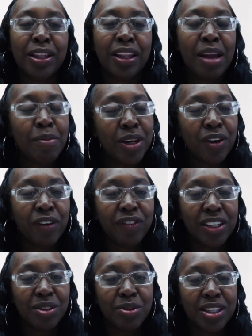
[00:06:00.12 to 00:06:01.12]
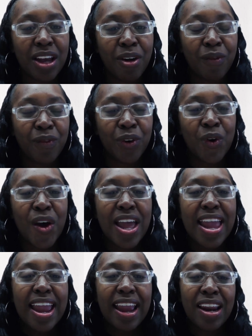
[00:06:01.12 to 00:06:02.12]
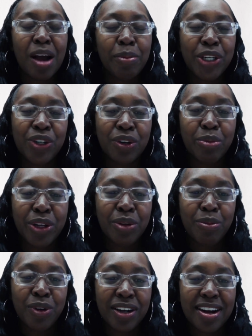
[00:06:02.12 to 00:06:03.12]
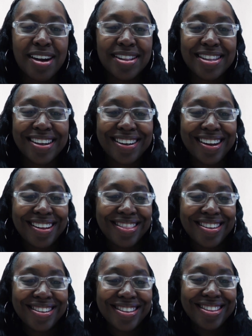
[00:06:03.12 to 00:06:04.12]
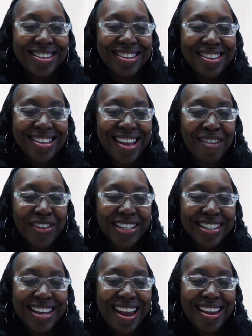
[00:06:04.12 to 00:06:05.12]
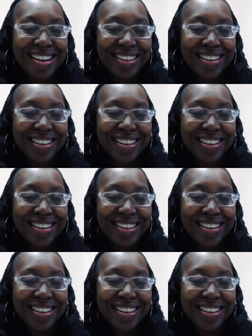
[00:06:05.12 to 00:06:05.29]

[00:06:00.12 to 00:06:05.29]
let me know if this was helpful, and I'll be sure to bring you more content like this. Have a good day.